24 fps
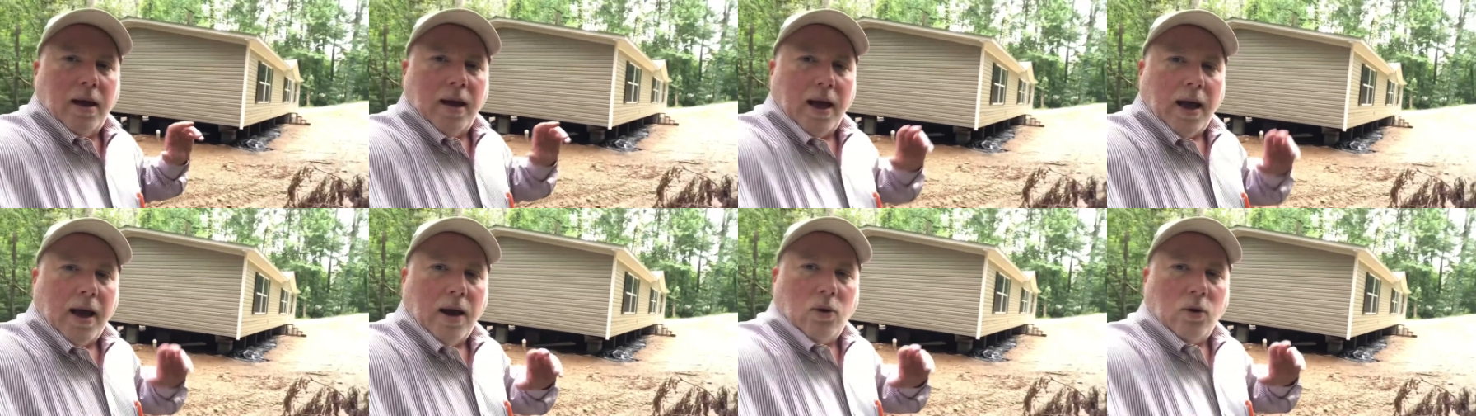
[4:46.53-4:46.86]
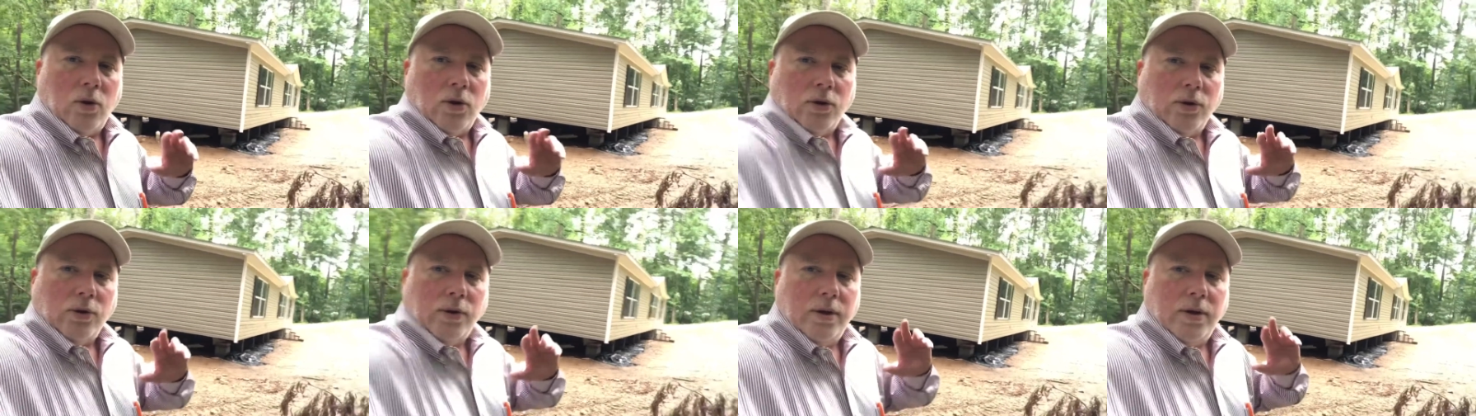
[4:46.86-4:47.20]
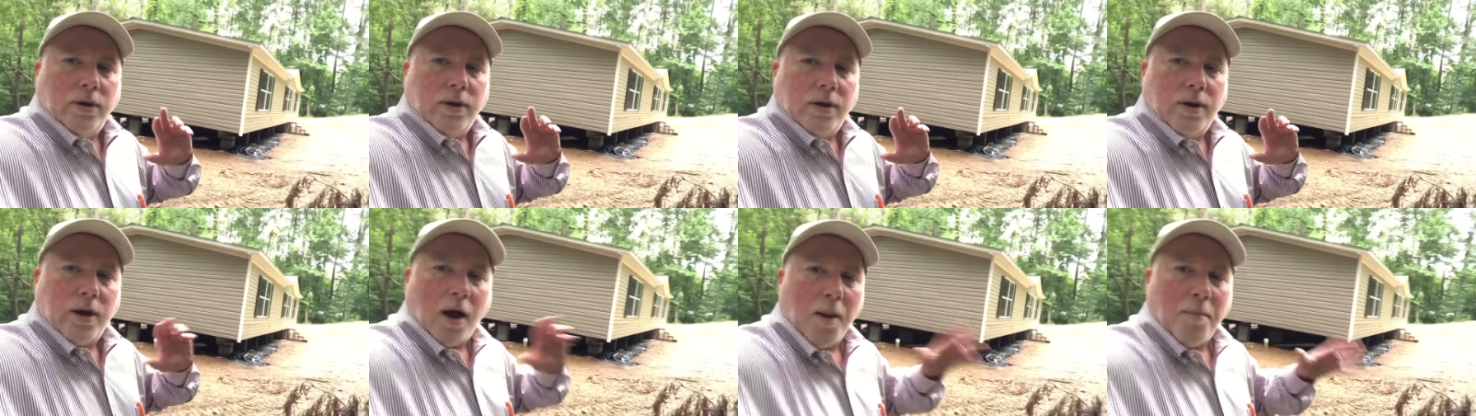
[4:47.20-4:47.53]
our
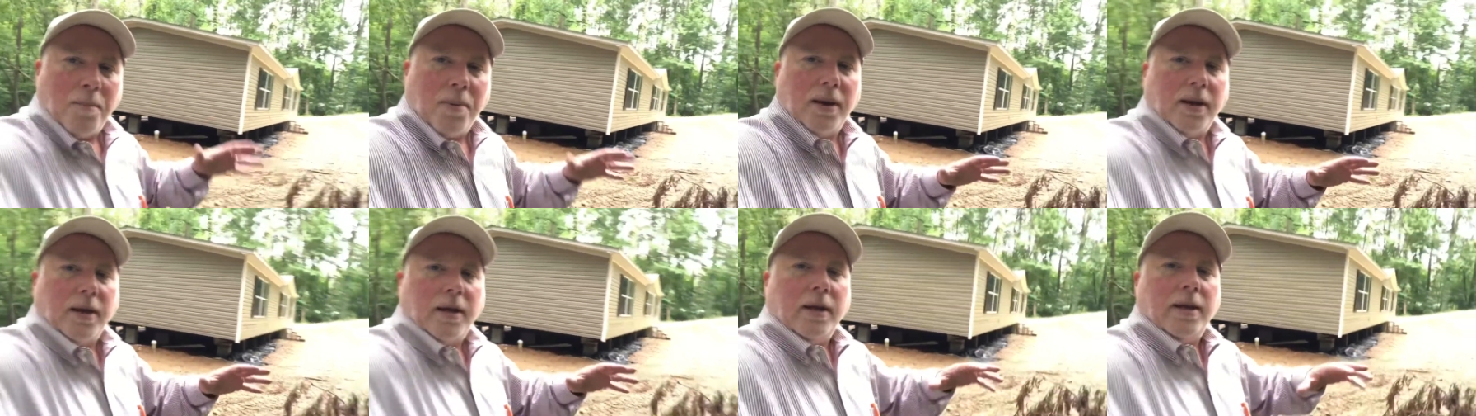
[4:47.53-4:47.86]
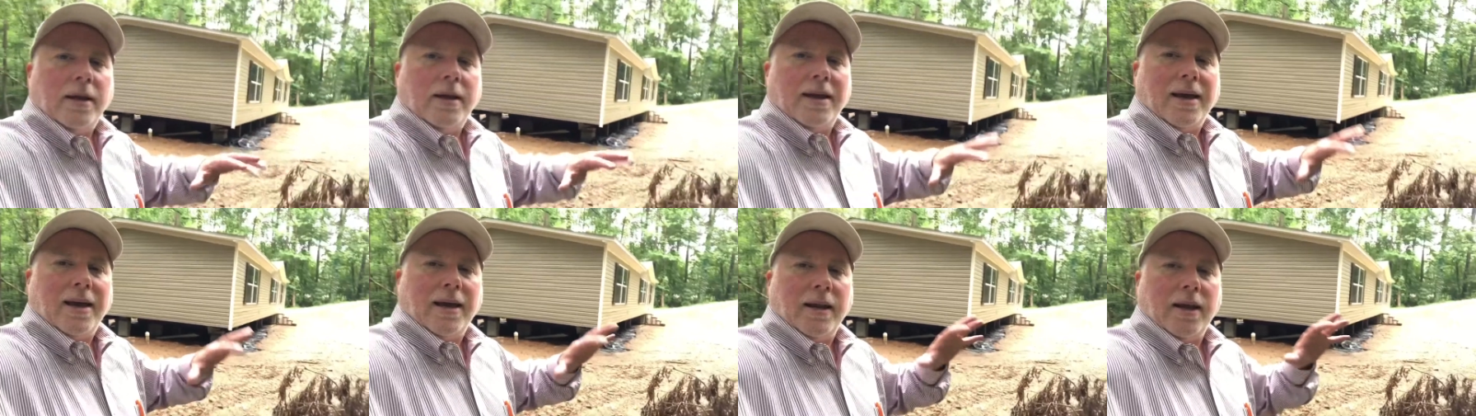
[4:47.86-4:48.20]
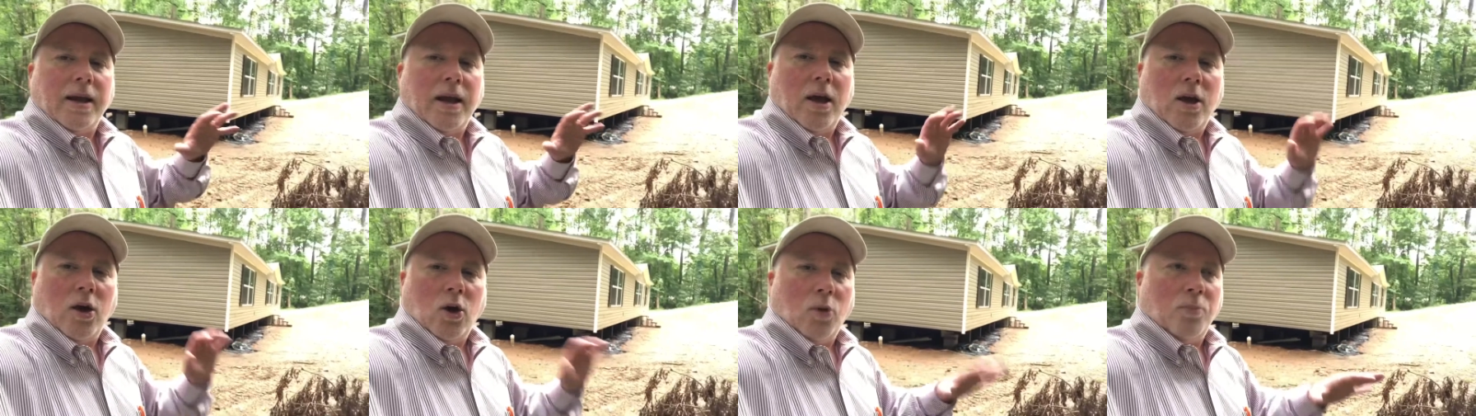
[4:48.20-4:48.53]
company can
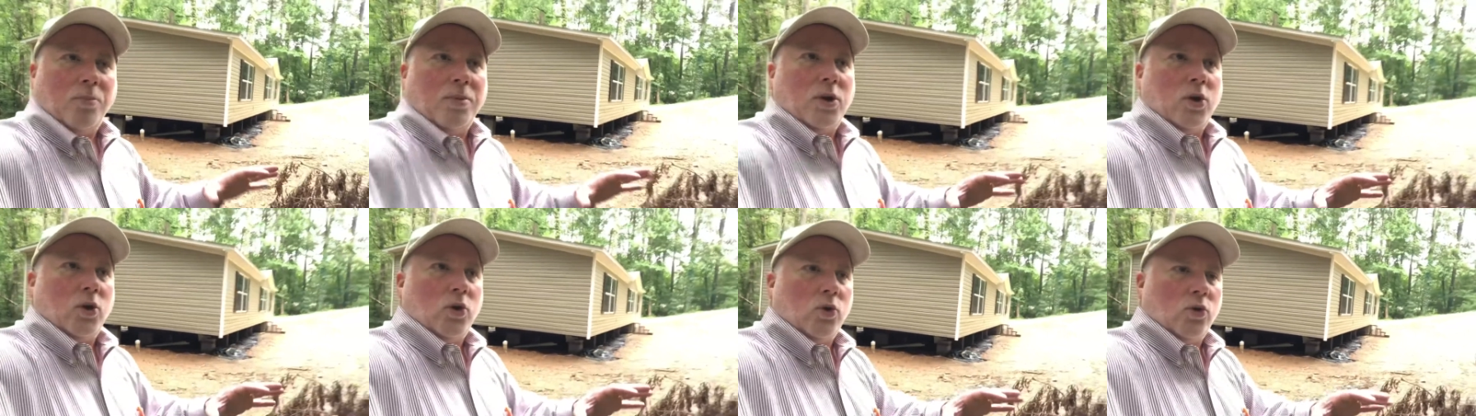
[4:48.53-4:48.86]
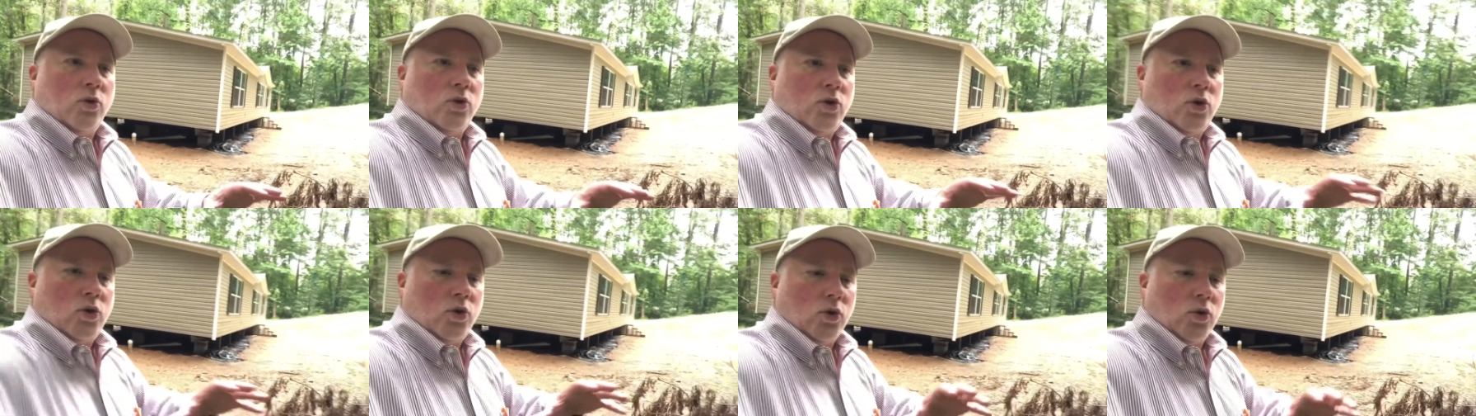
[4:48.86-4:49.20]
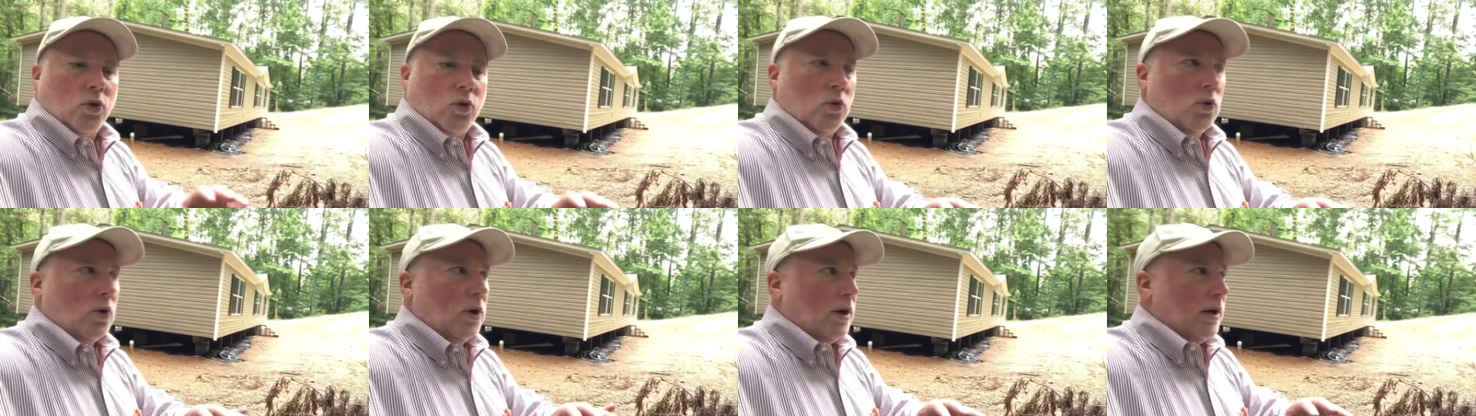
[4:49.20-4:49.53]
help you
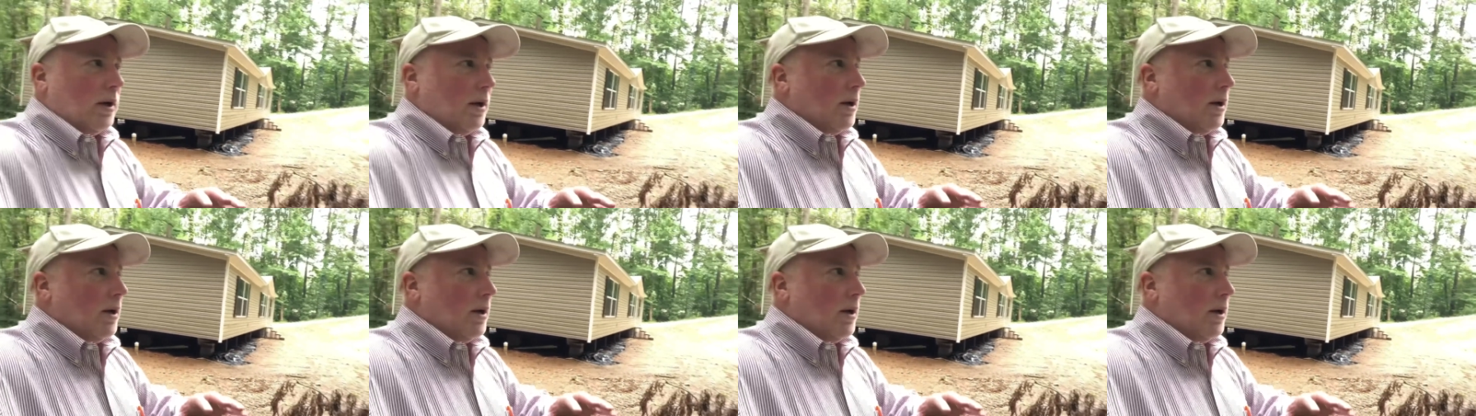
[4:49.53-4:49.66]
to